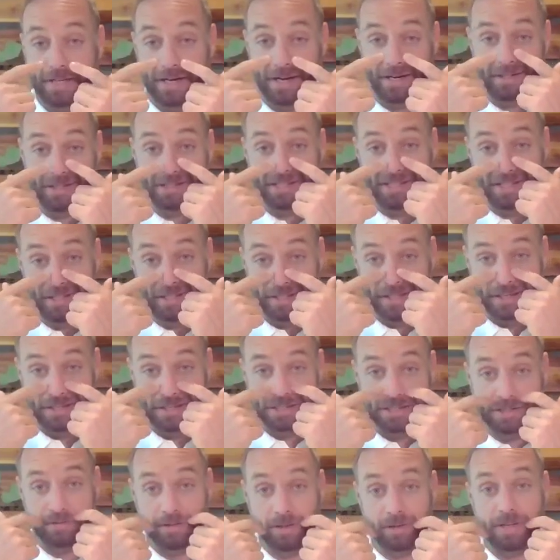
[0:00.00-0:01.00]
tiny
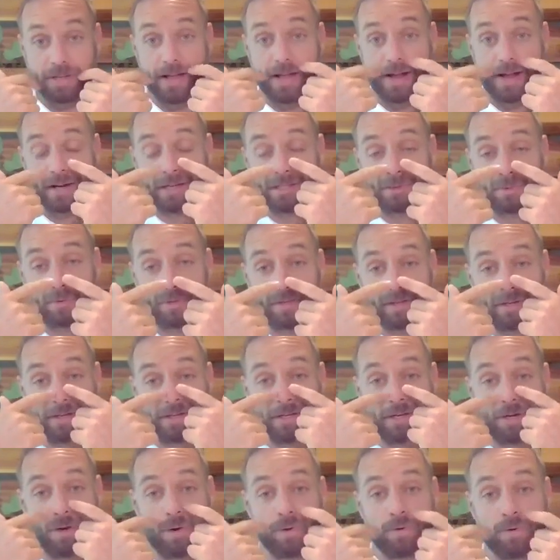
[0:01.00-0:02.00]
cilias, those hairs within
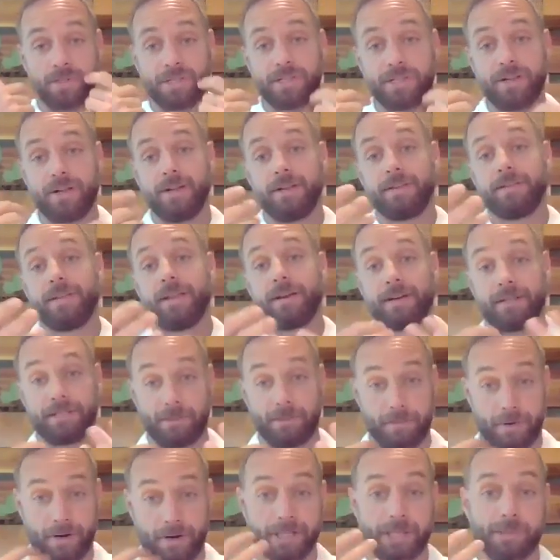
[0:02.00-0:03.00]
our nose that are
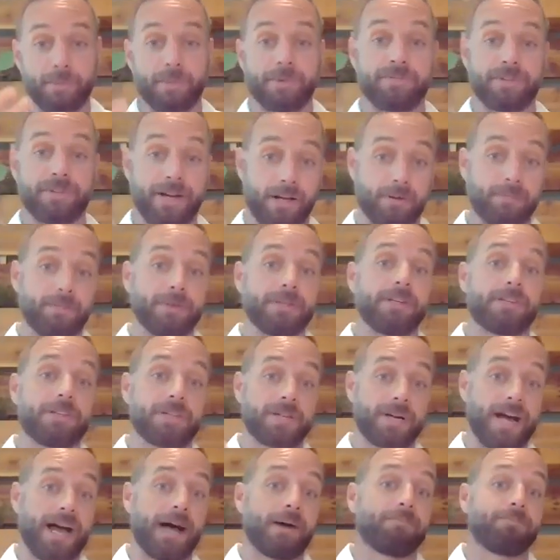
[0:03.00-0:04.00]
responsible for helping to
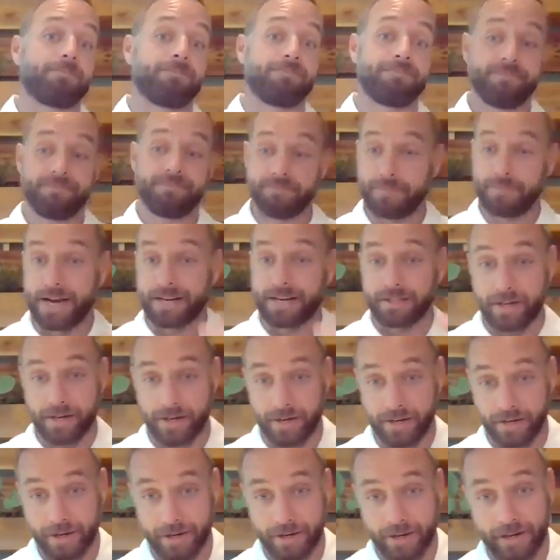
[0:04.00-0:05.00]
trap
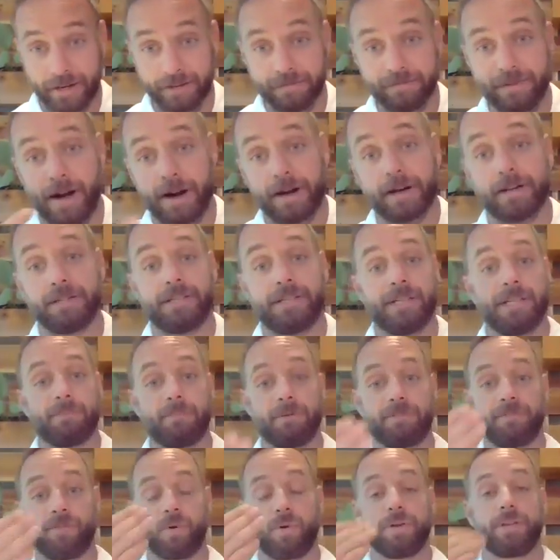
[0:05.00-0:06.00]
bacteria and viruses
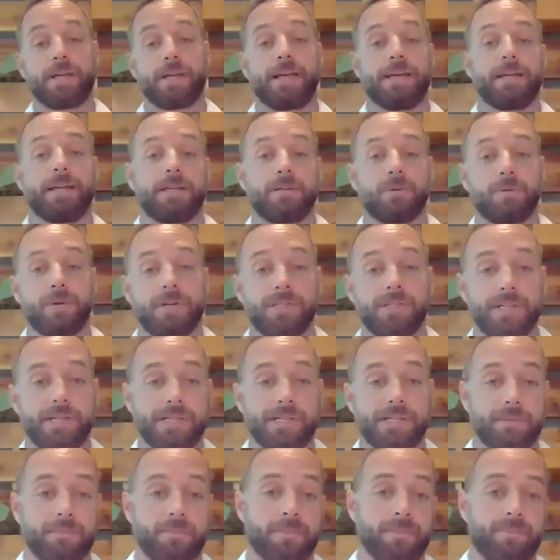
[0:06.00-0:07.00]
before they get into our
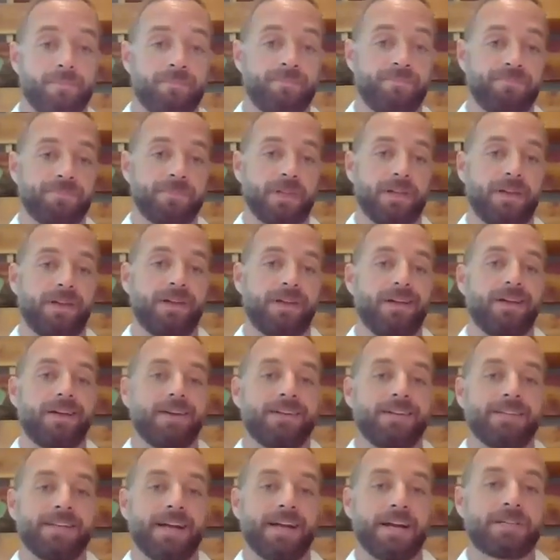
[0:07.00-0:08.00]
system.
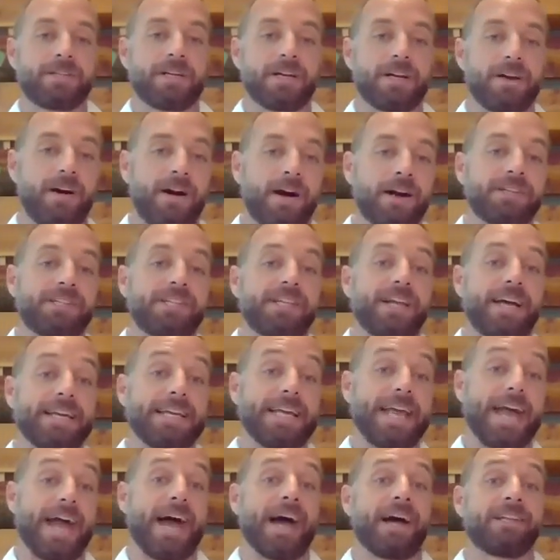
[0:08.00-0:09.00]
Nitric
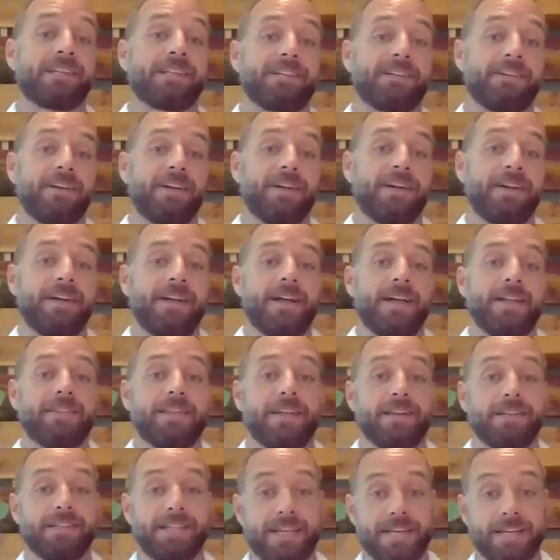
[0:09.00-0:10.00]
oxide gas
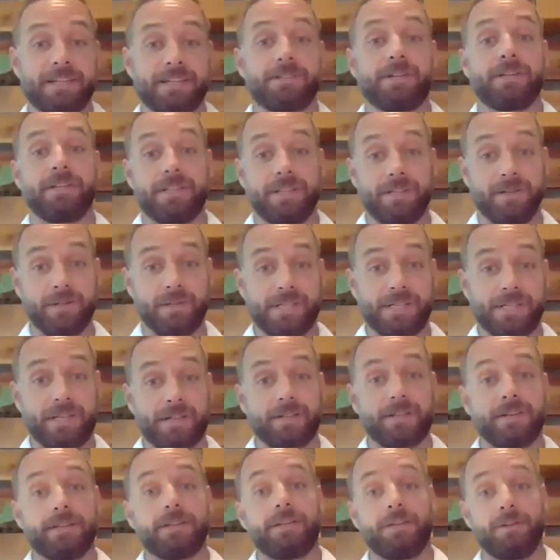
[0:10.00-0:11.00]
that is
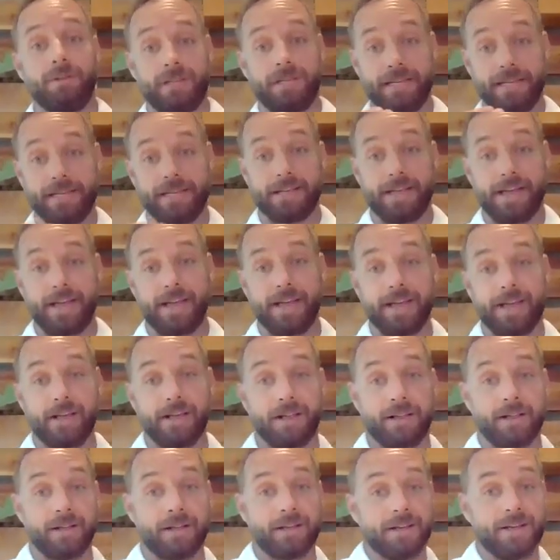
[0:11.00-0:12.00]
introduced to the
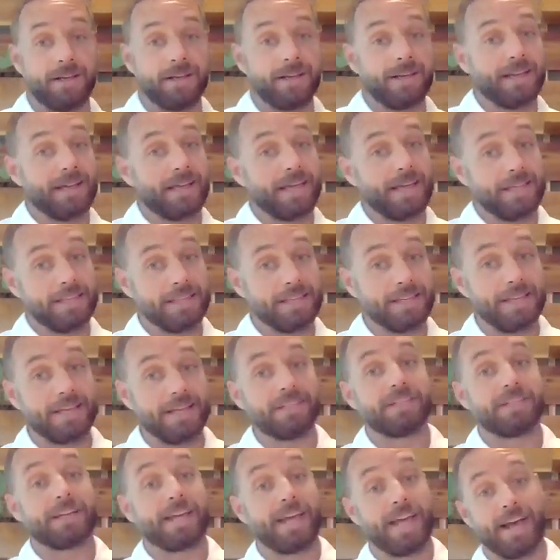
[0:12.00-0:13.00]
inhale in the
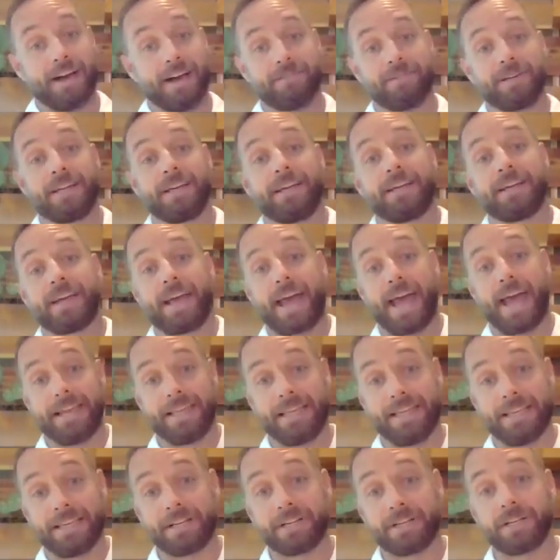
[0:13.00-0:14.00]
nasal cavity and
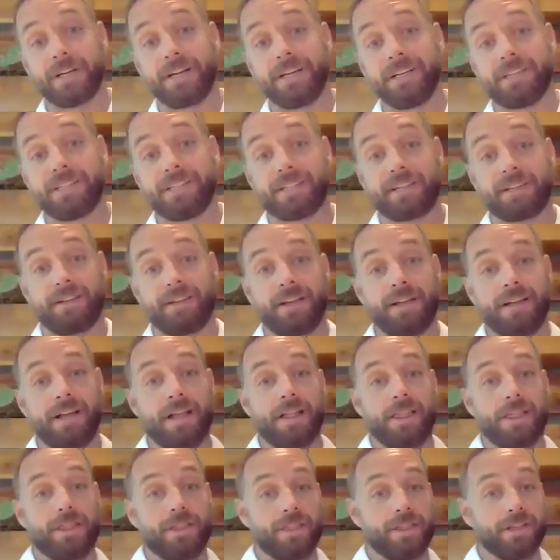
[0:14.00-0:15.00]
increases
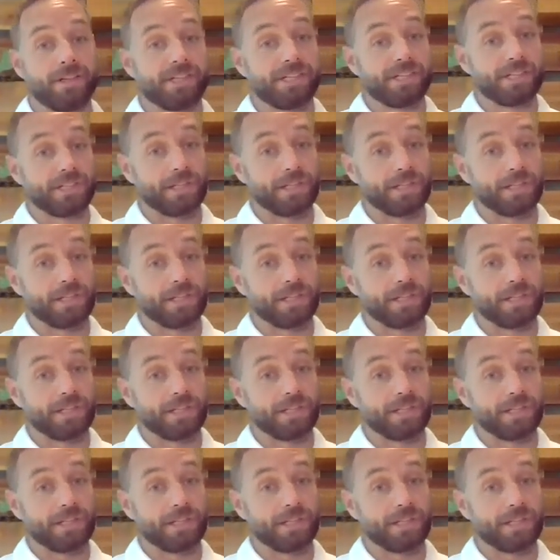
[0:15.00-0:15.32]
the